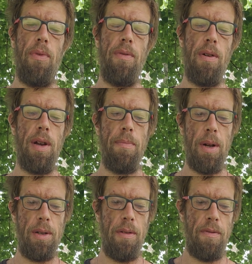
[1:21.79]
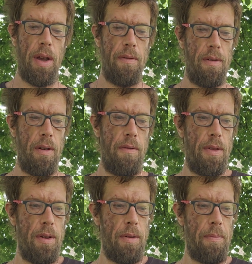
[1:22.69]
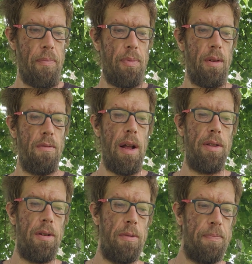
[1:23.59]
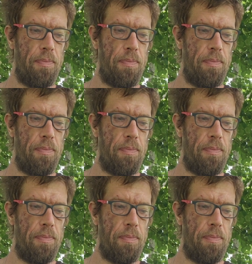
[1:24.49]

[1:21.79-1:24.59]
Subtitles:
very much in favor of the renter.